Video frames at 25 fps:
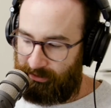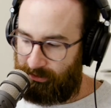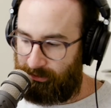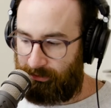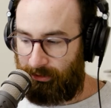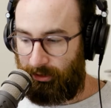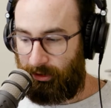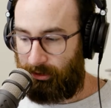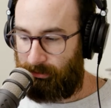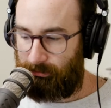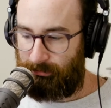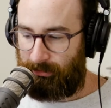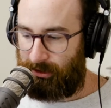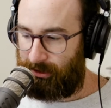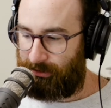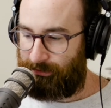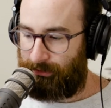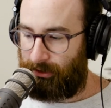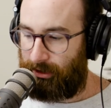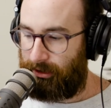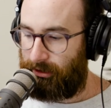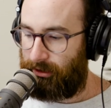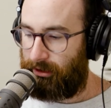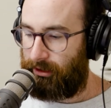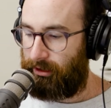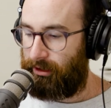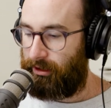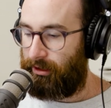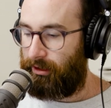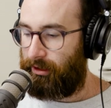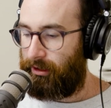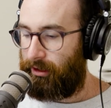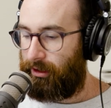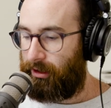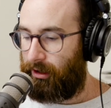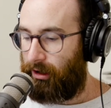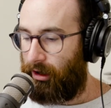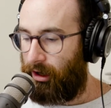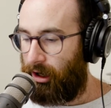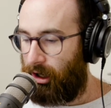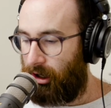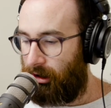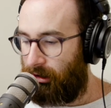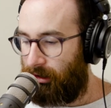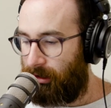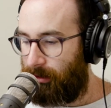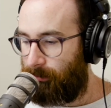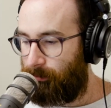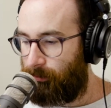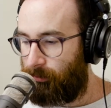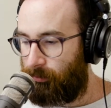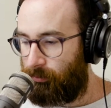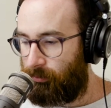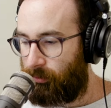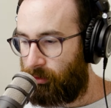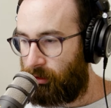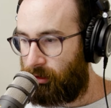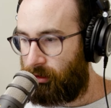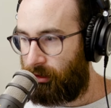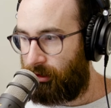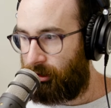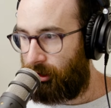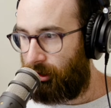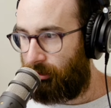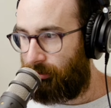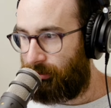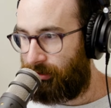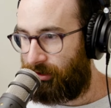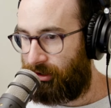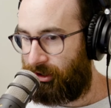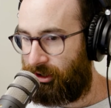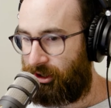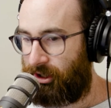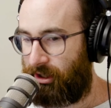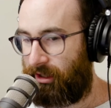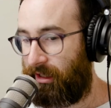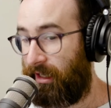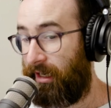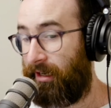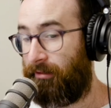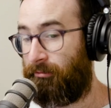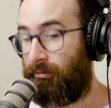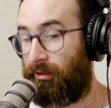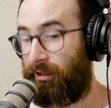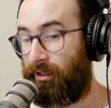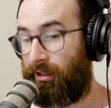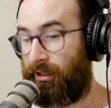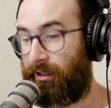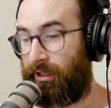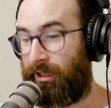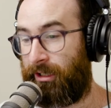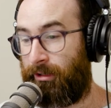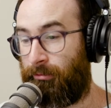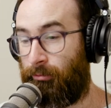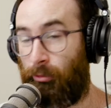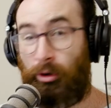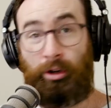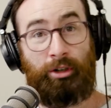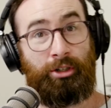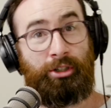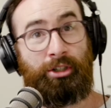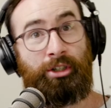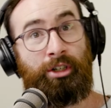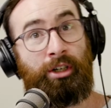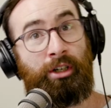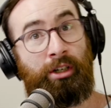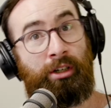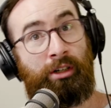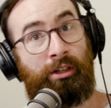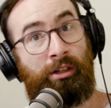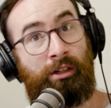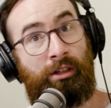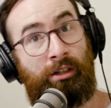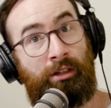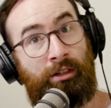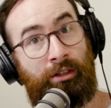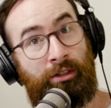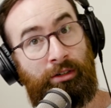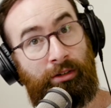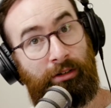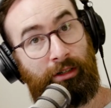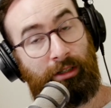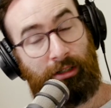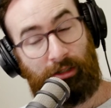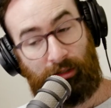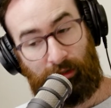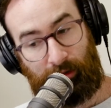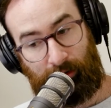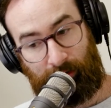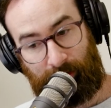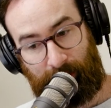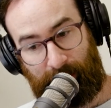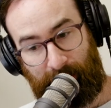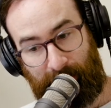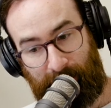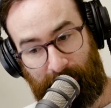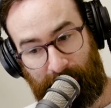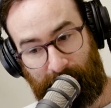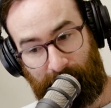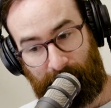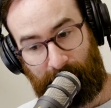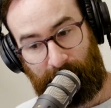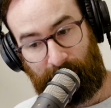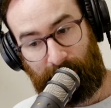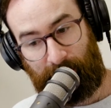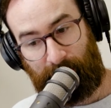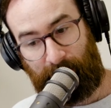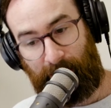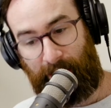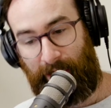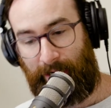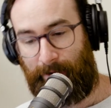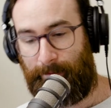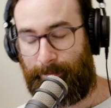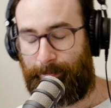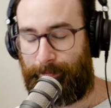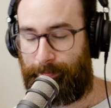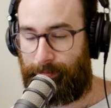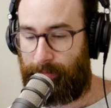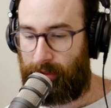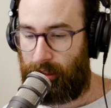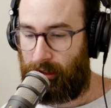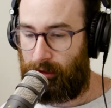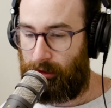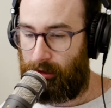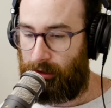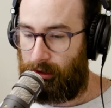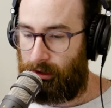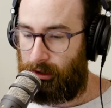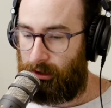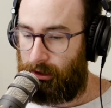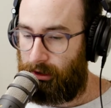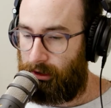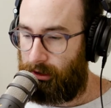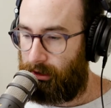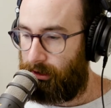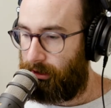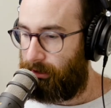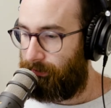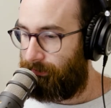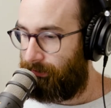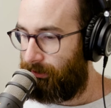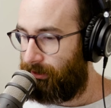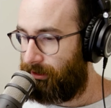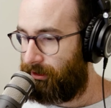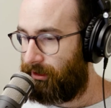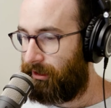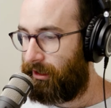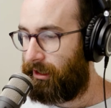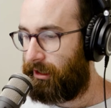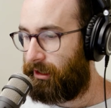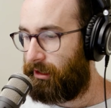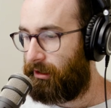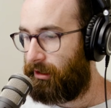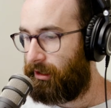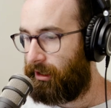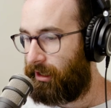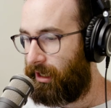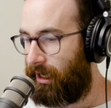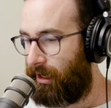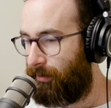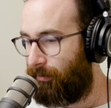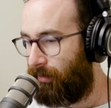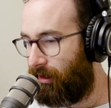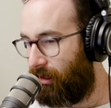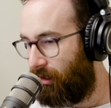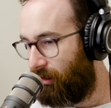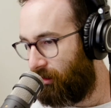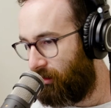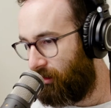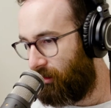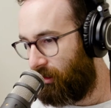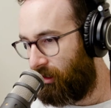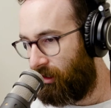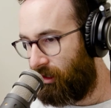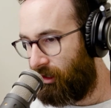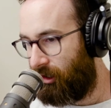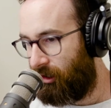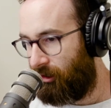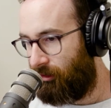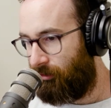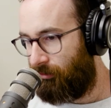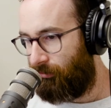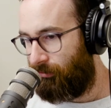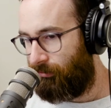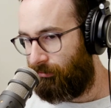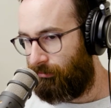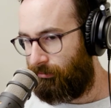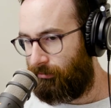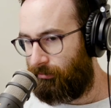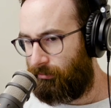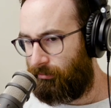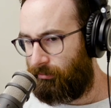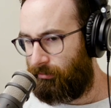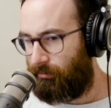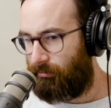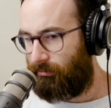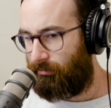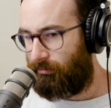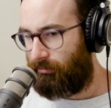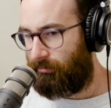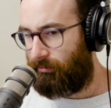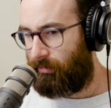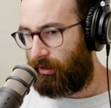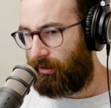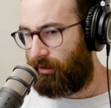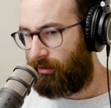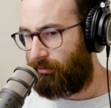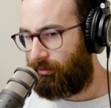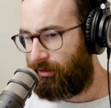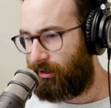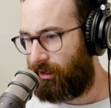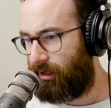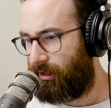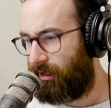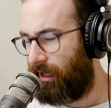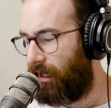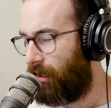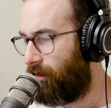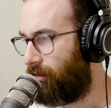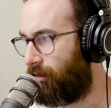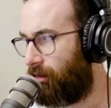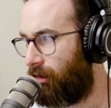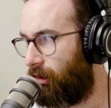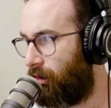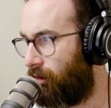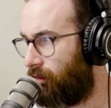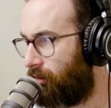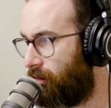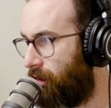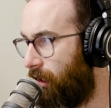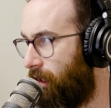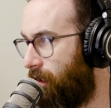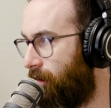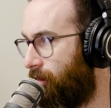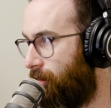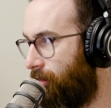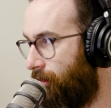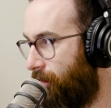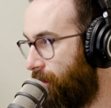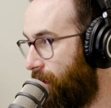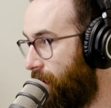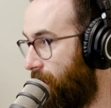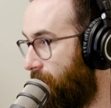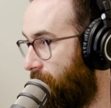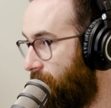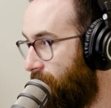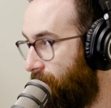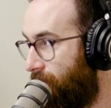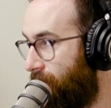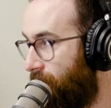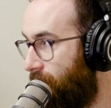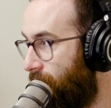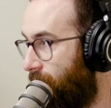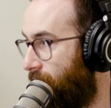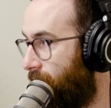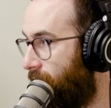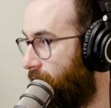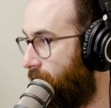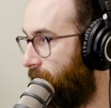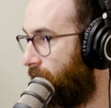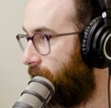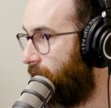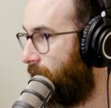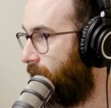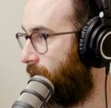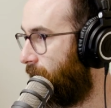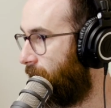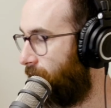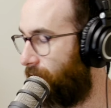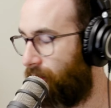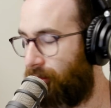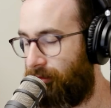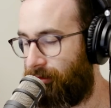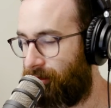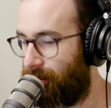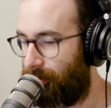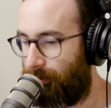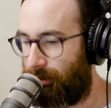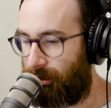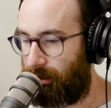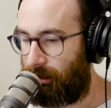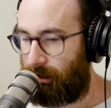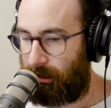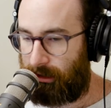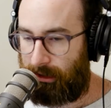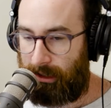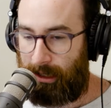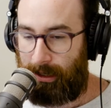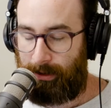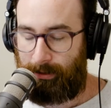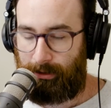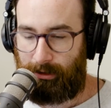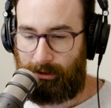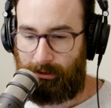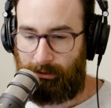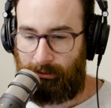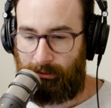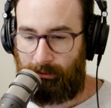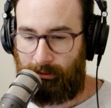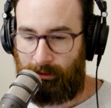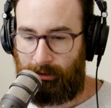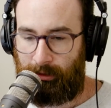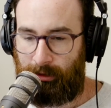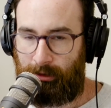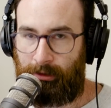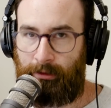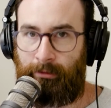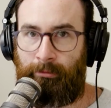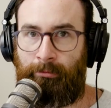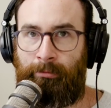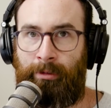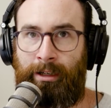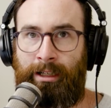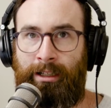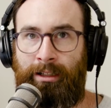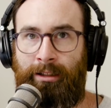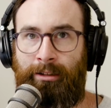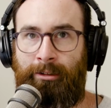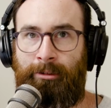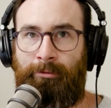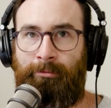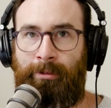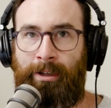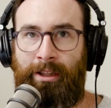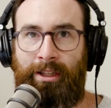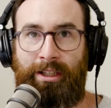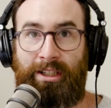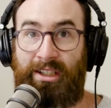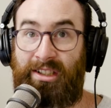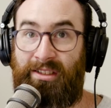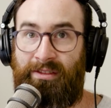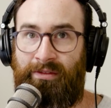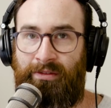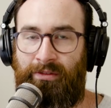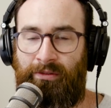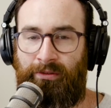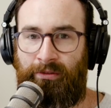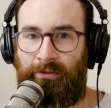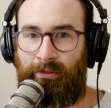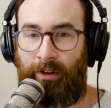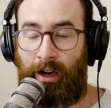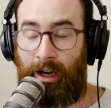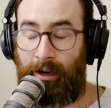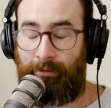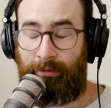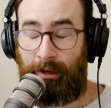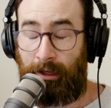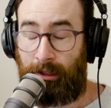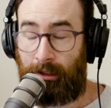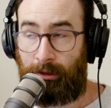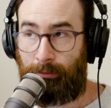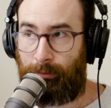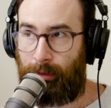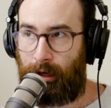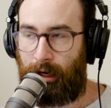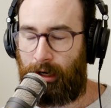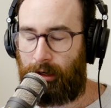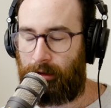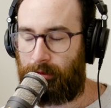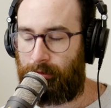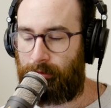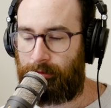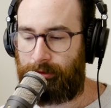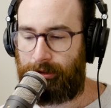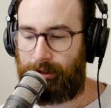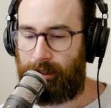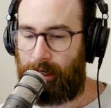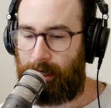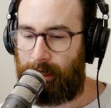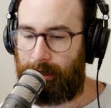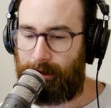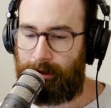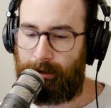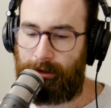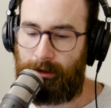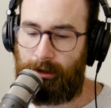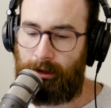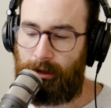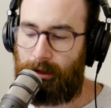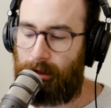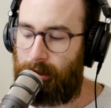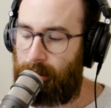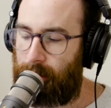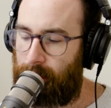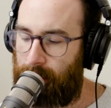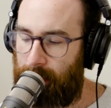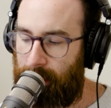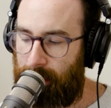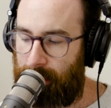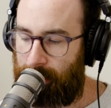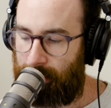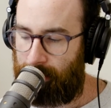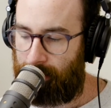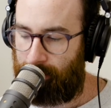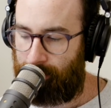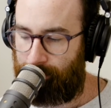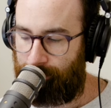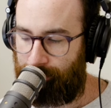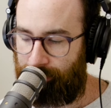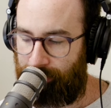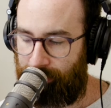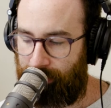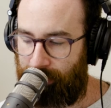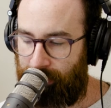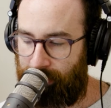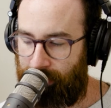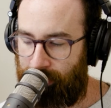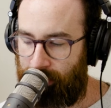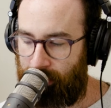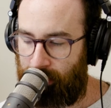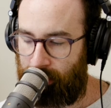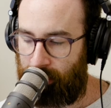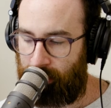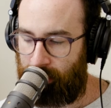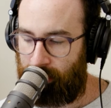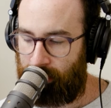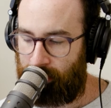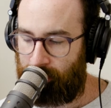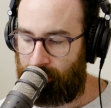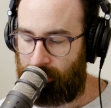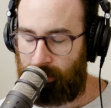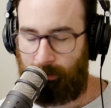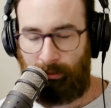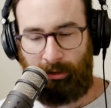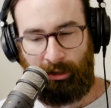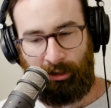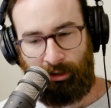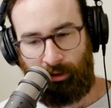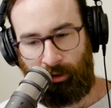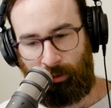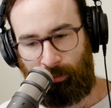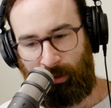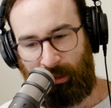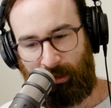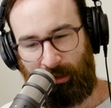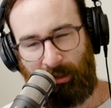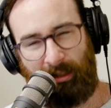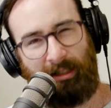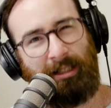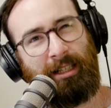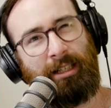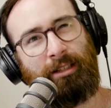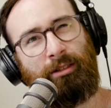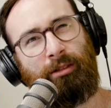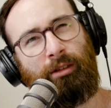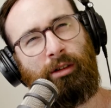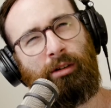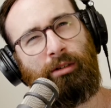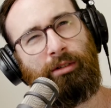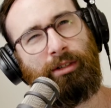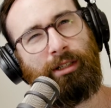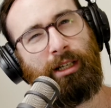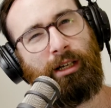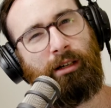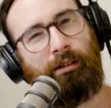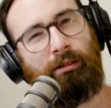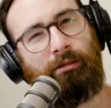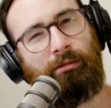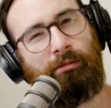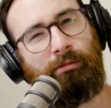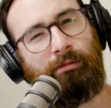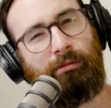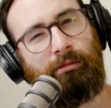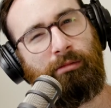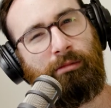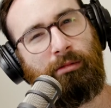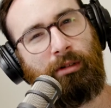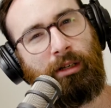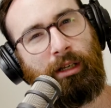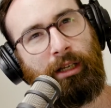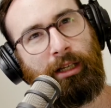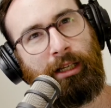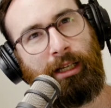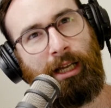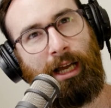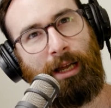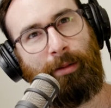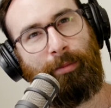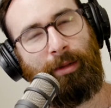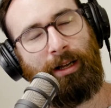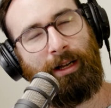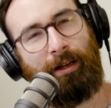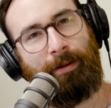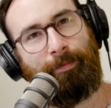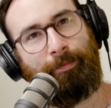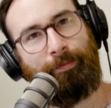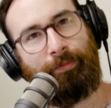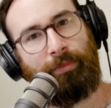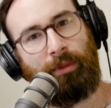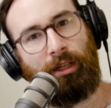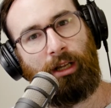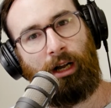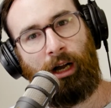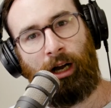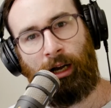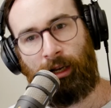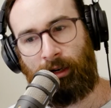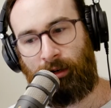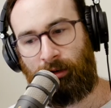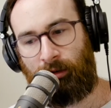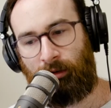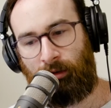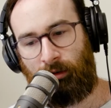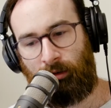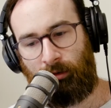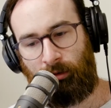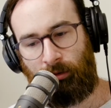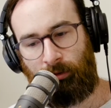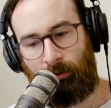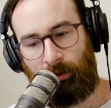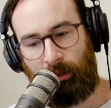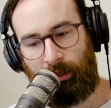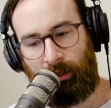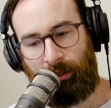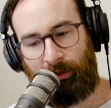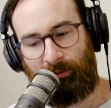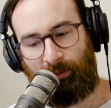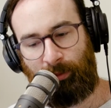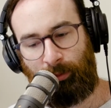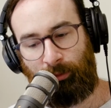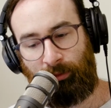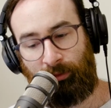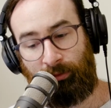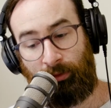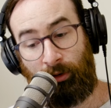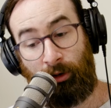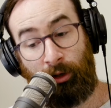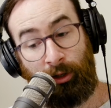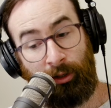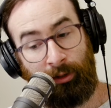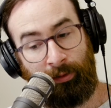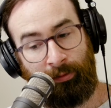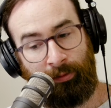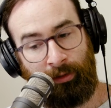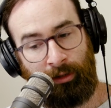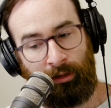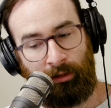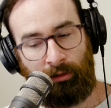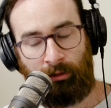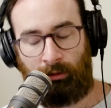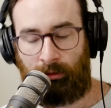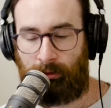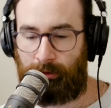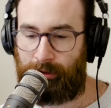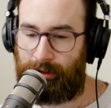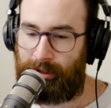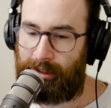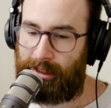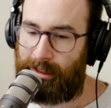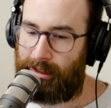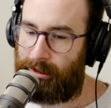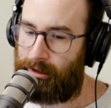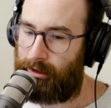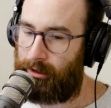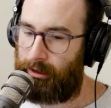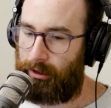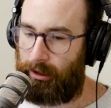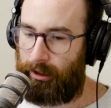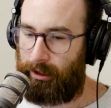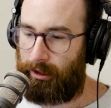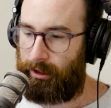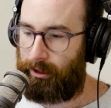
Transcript: If not, that's fine. I'm going to go into shit that we watched during the lockdown. Now, the first thing that kind of came out, I think it was the day of the lockdown or the day after the lockdown. I don't know, some shit like that. Or when this 5-day debacle started, the documentary about the Cecil Hotel came out. I don't know if people have heard of it or seen it.